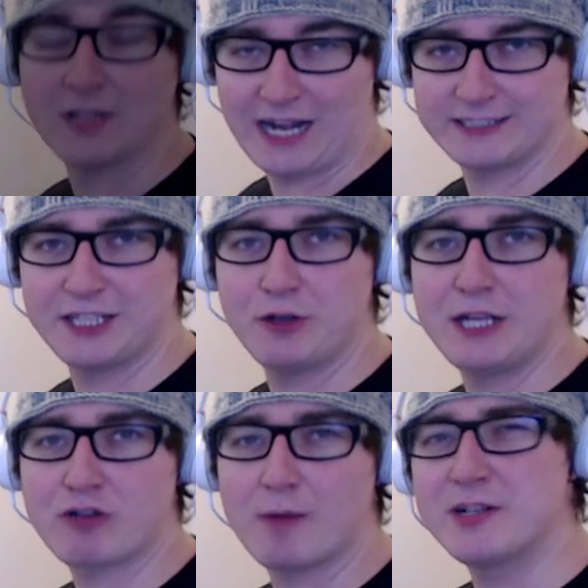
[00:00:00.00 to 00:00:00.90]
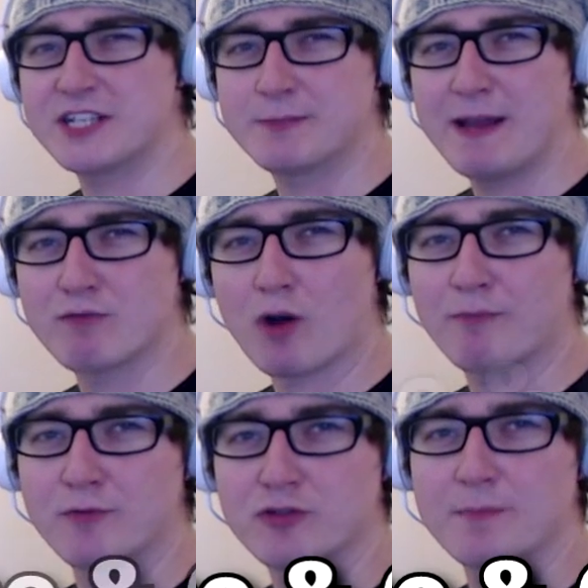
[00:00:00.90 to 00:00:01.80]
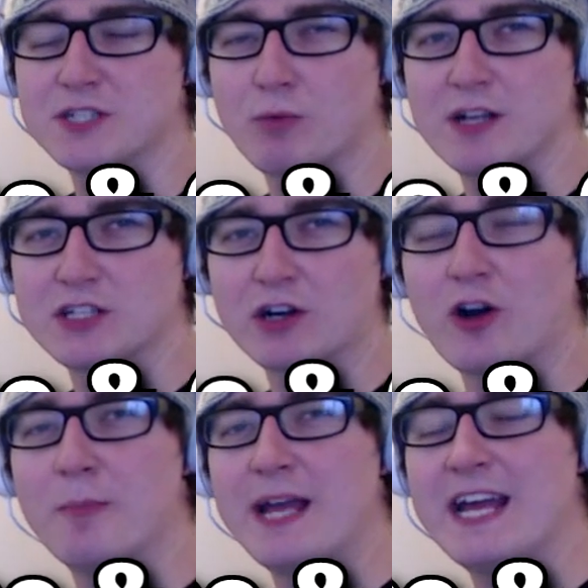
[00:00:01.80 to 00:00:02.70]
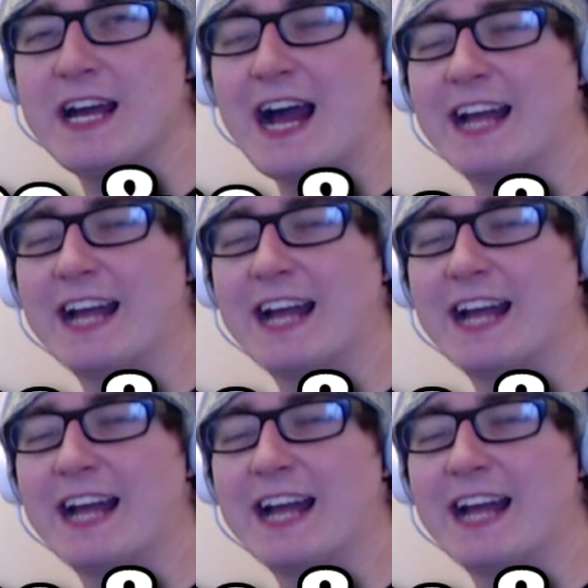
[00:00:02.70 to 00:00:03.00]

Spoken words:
Howdy doody drummers, it's me Rob from drumstheword.com here,